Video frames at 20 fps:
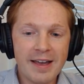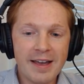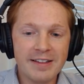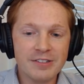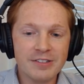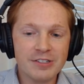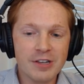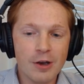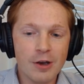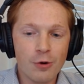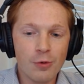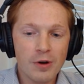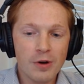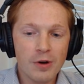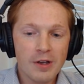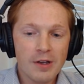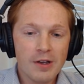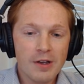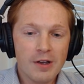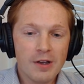And so
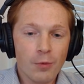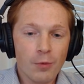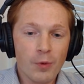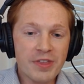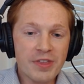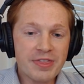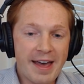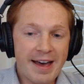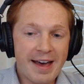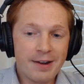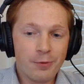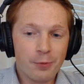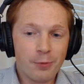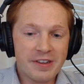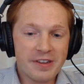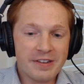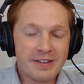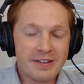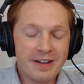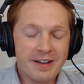with that,
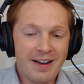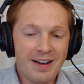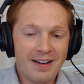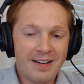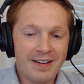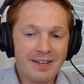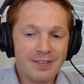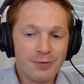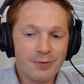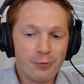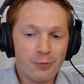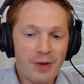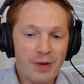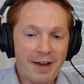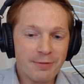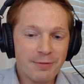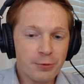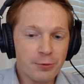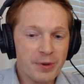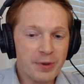we uh,
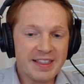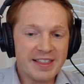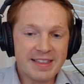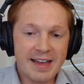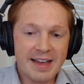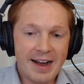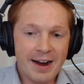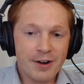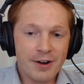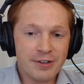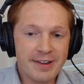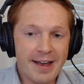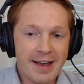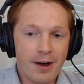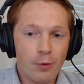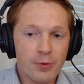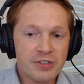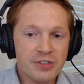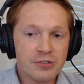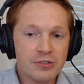after we got that ironed
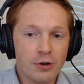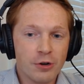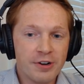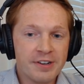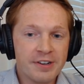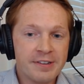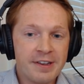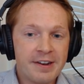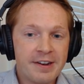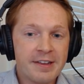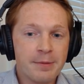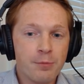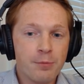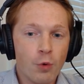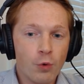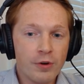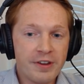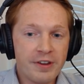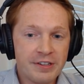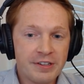out, we started getting
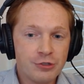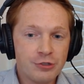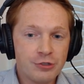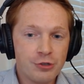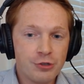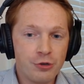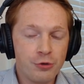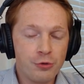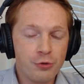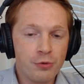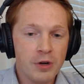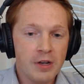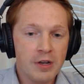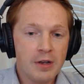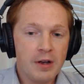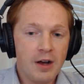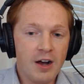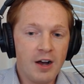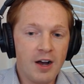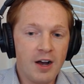more into
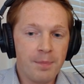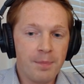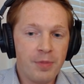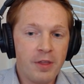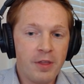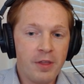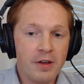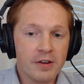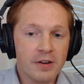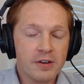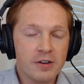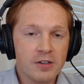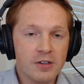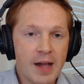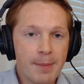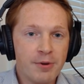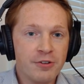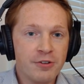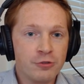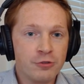um, the
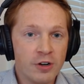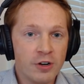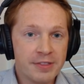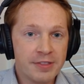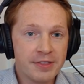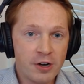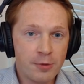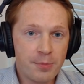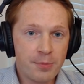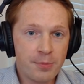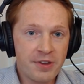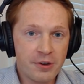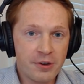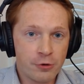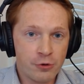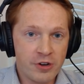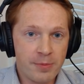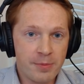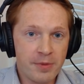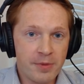collaborative drug therapy
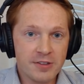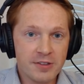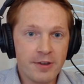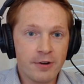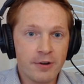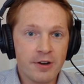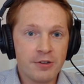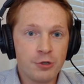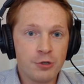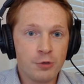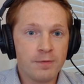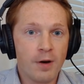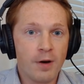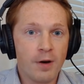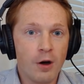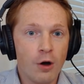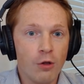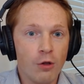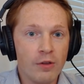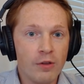agreements there at
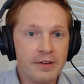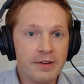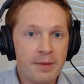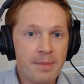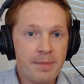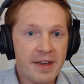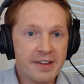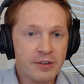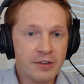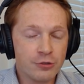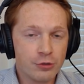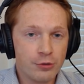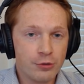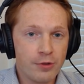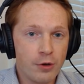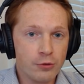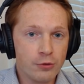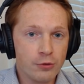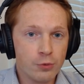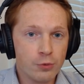Duval and, and making sure
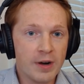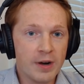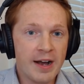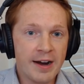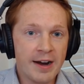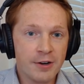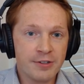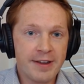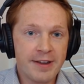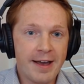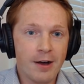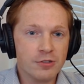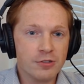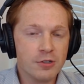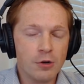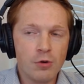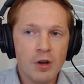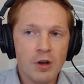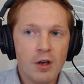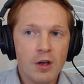those were ironed out.
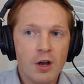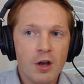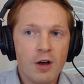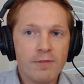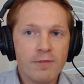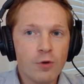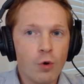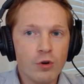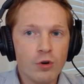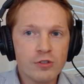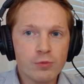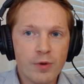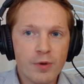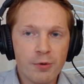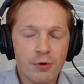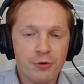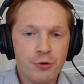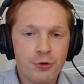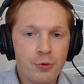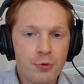So, of course,
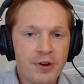we were